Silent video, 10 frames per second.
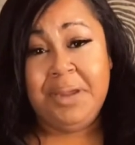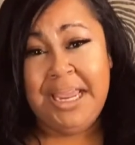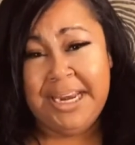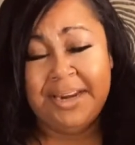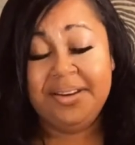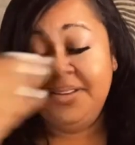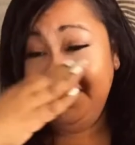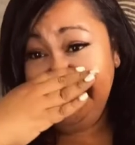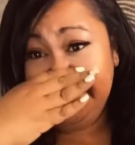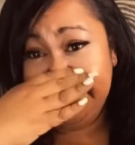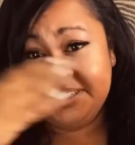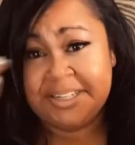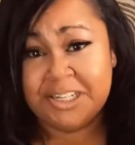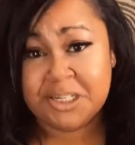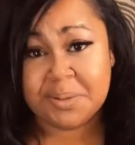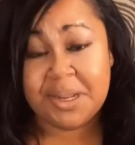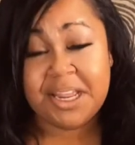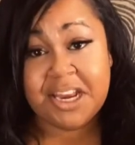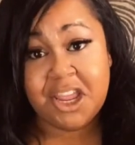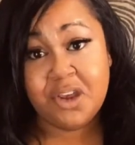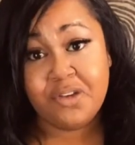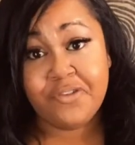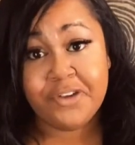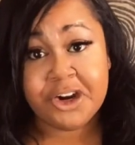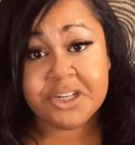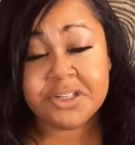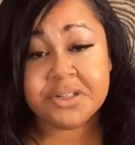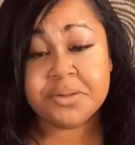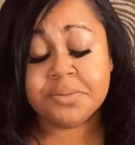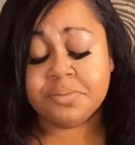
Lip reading: in the universe.